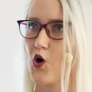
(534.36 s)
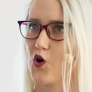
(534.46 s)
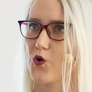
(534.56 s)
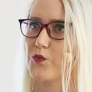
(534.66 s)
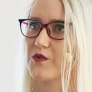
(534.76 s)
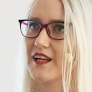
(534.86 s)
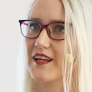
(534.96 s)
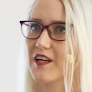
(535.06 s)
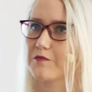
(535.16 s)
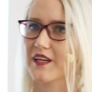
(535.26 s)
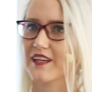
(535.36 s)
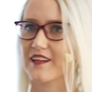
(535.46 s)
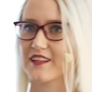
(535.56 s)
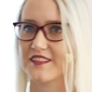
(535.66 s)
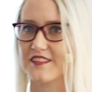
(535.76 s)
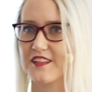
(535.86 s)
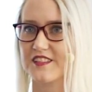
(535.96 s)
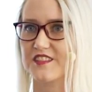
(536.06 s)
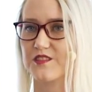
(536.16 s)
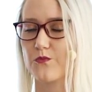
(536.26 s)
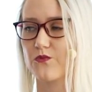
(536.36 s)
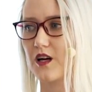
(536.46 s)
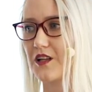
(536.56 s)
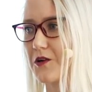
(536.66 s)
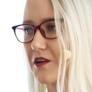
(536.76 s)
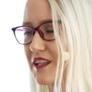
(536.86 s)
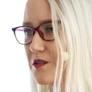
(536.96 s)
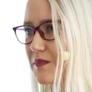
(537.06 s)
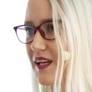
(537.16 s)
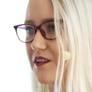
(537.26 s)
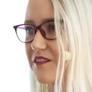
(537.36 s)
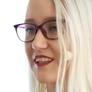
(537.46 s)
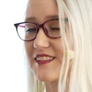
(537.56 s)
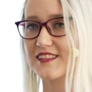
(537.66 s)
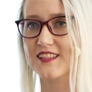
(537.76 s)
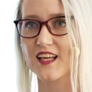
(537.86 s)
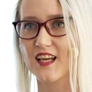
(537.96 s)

hopefully. And making a design system while you're in the middle of this